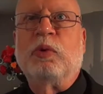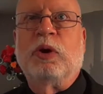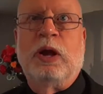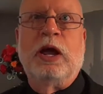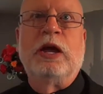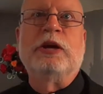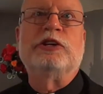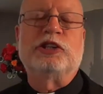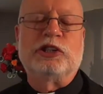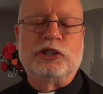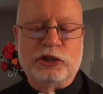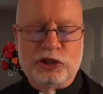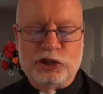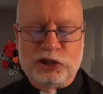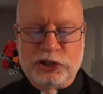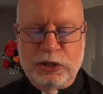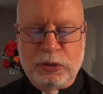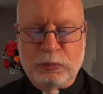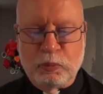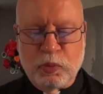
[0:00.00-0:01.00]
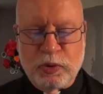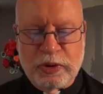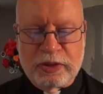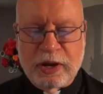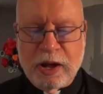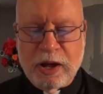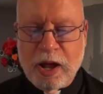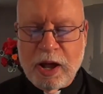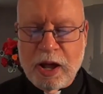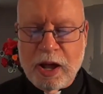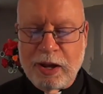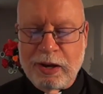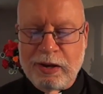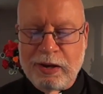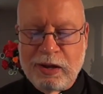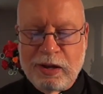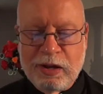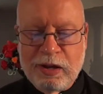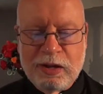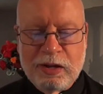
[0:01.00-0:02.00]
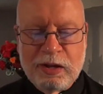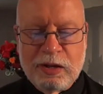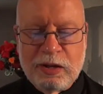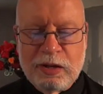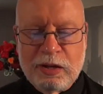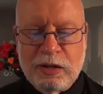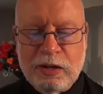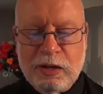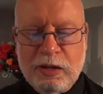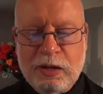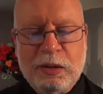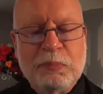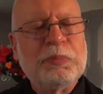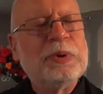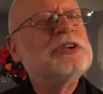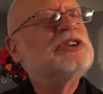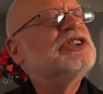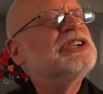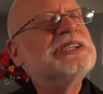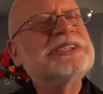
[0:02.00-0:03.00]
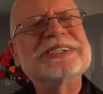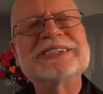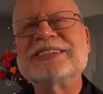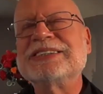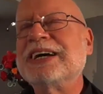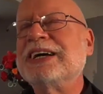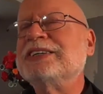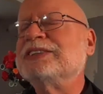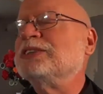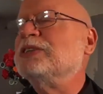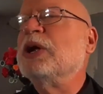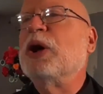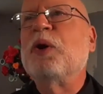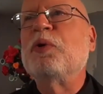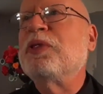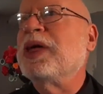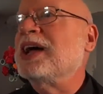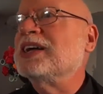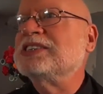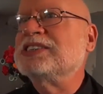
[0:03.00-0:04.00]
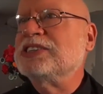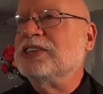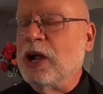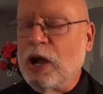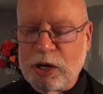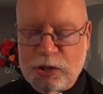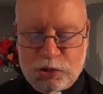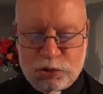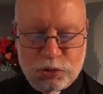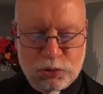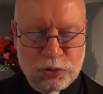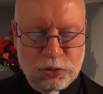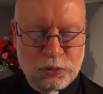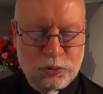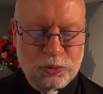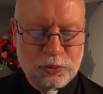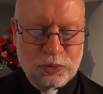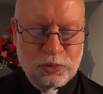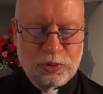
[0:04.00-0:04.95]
relationship with God. But Jesus says, no, that's not true.